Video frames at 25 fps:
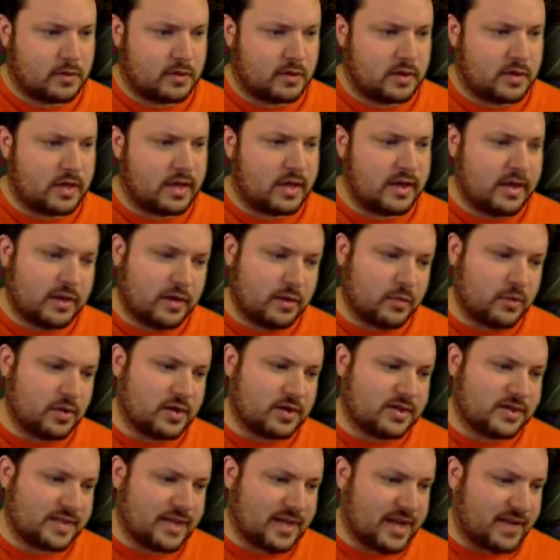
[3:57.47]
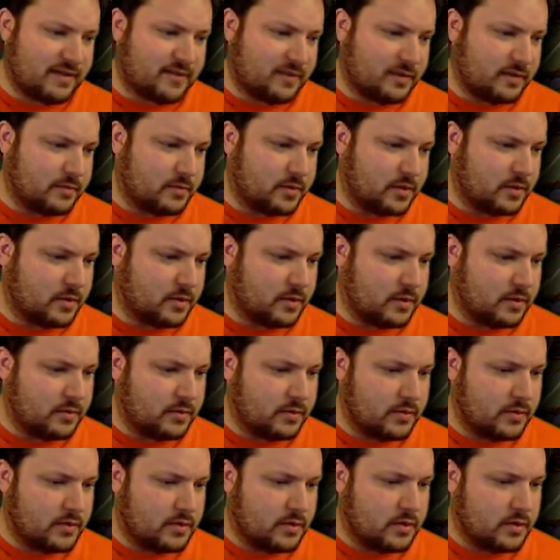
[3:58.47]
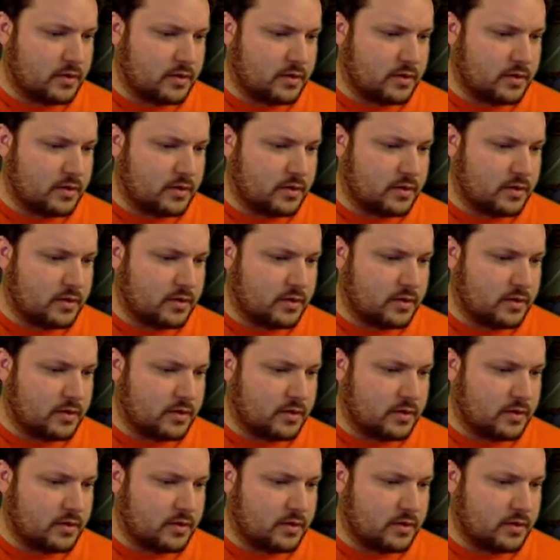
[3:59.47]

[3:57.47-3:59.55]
Can't hit him when he's laughing, but oh well.